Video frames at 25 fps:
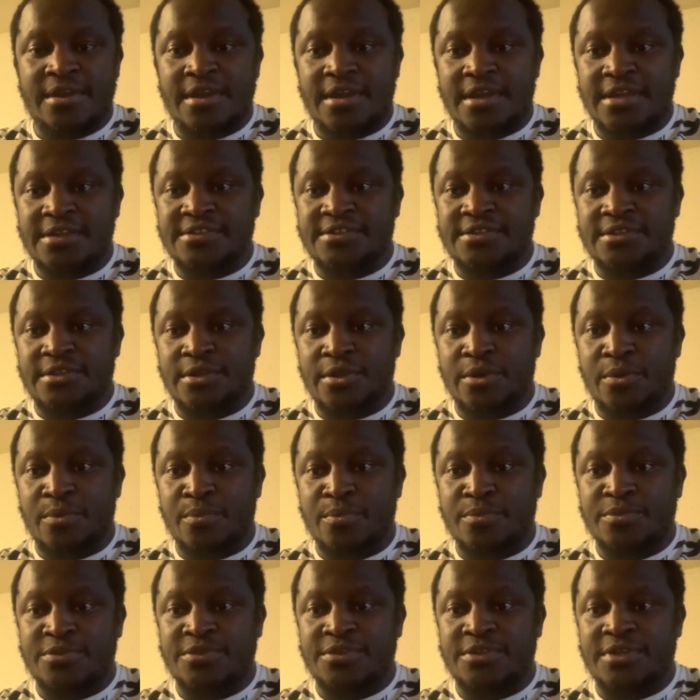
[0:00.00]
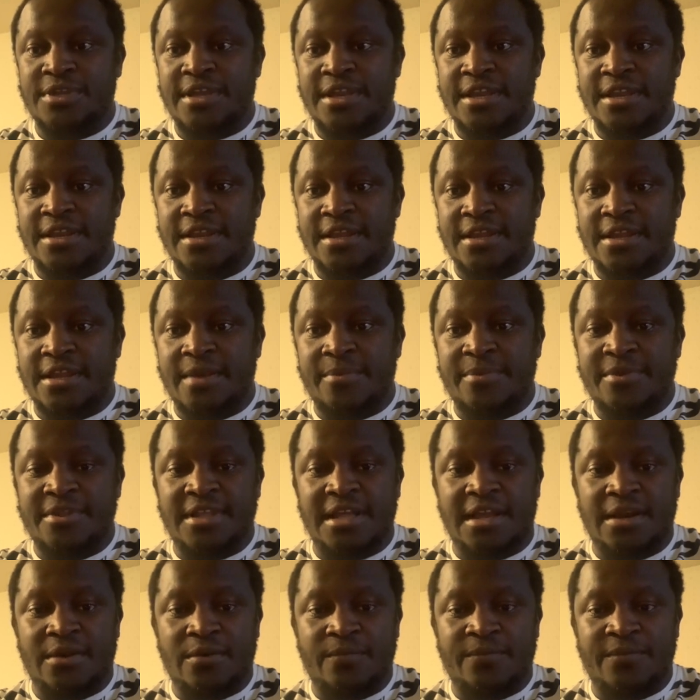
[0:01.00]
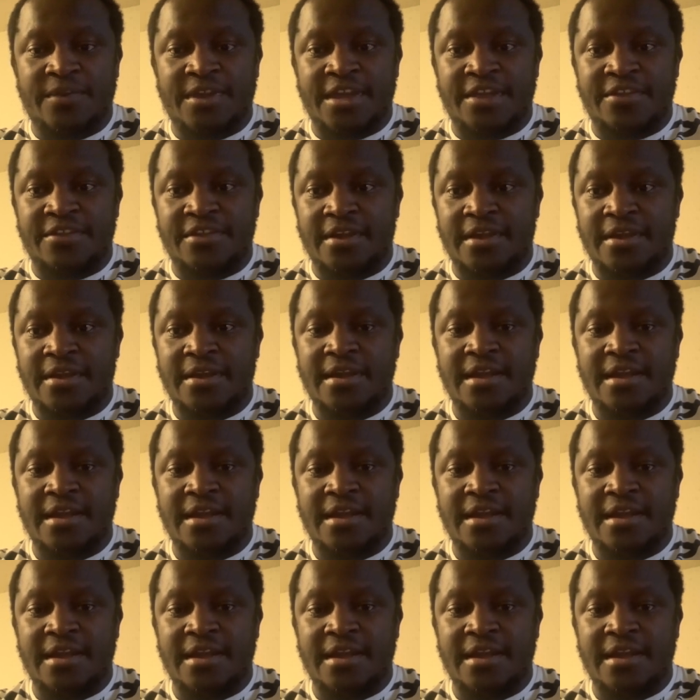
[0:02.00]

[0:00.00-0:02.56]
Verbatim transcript: a slum in the capital of Kenya,